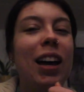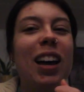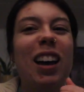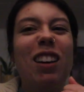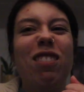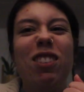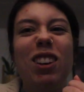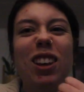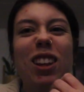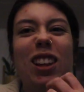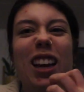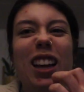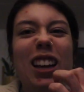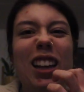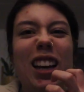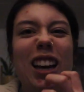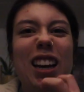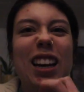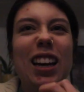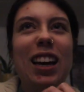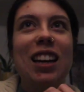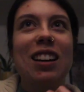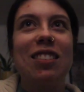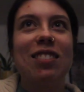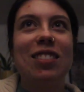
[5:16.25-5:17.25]
I feel that,
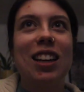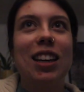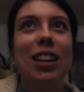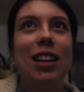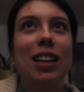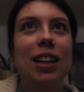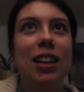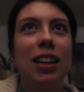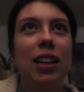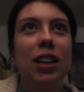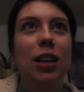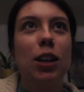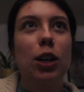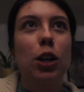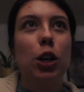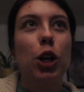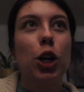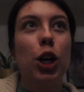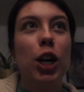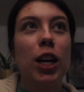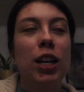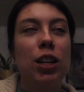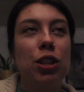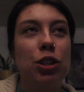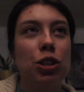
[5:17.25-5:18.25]
like, kind of, like,
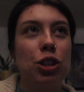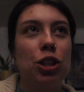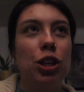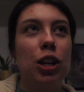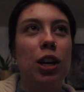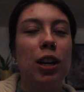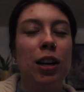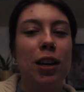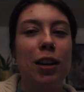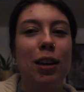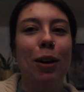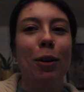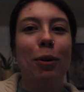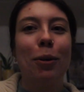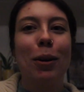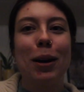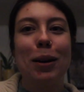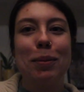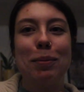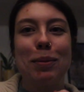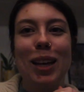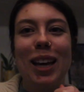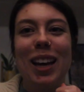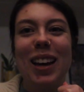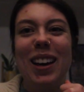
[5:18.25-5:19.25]
cringe where
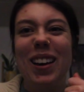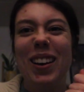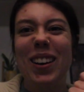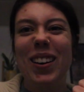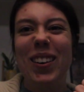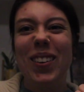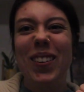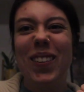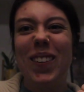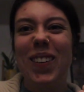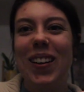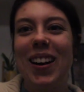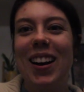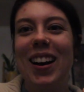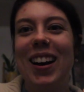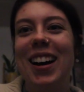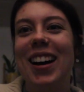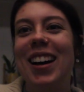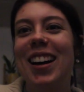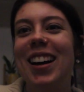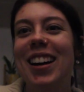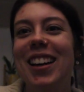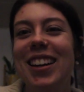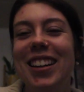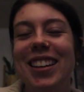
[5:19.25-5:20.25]
I'm like, oh
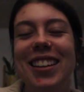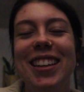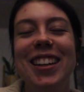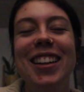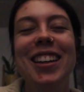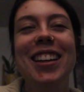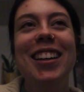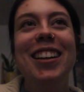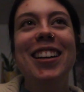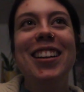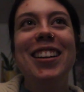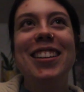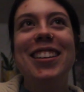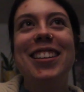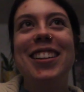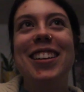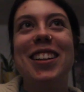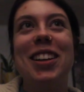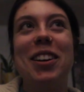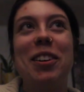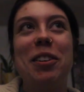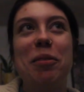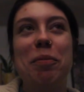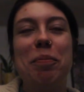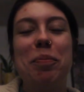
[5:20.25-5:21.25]
god, you
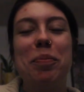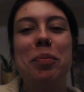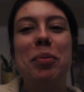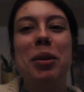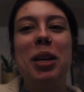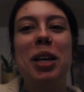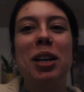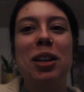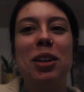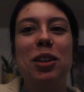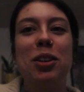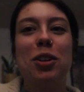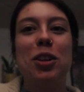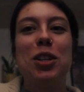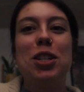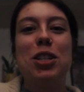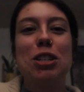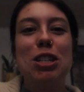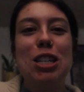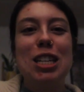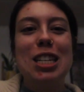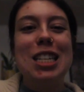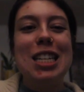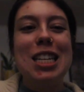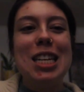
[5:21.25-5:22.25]
know, being a
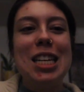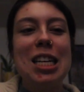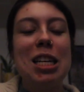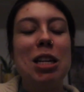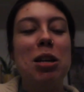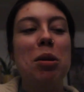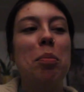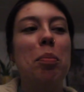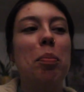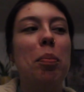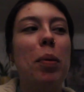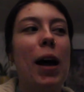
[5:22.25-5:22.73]
cringy teen.